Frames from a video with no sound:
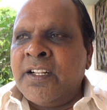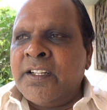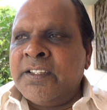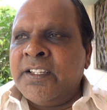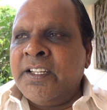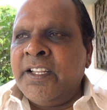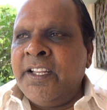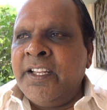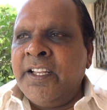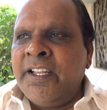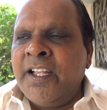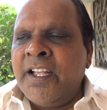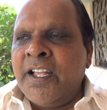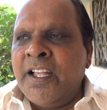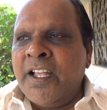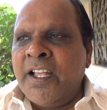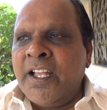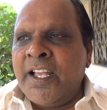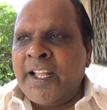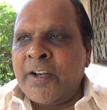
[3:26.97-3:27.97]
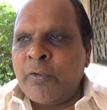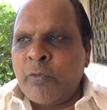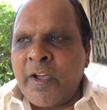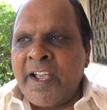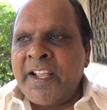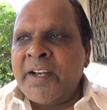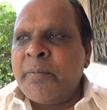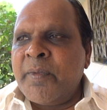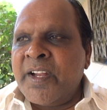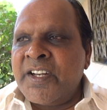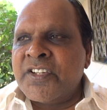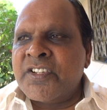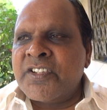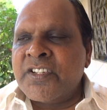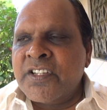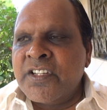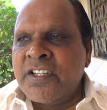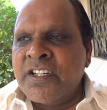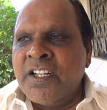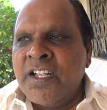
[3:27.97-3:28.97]
the environment,
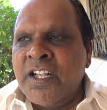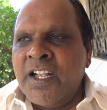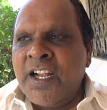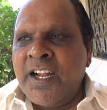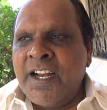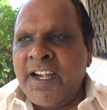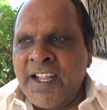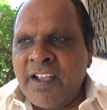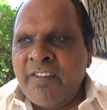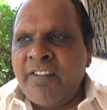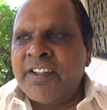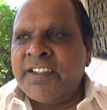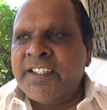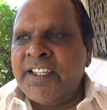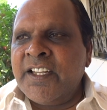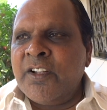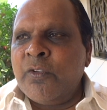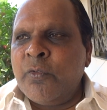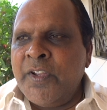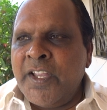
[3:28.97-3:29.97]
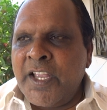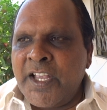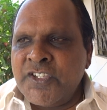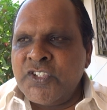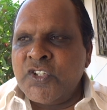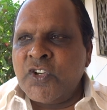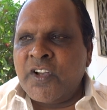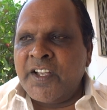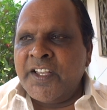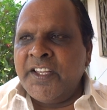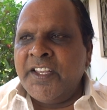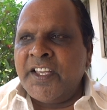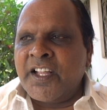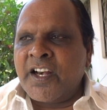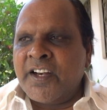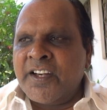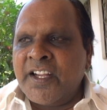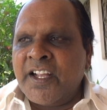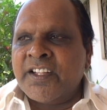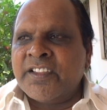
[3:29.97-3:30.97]
and everything we enjoy here
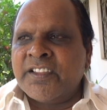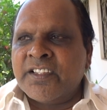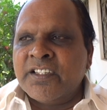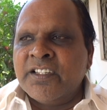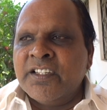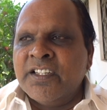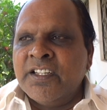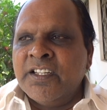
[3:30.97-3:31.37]
on earth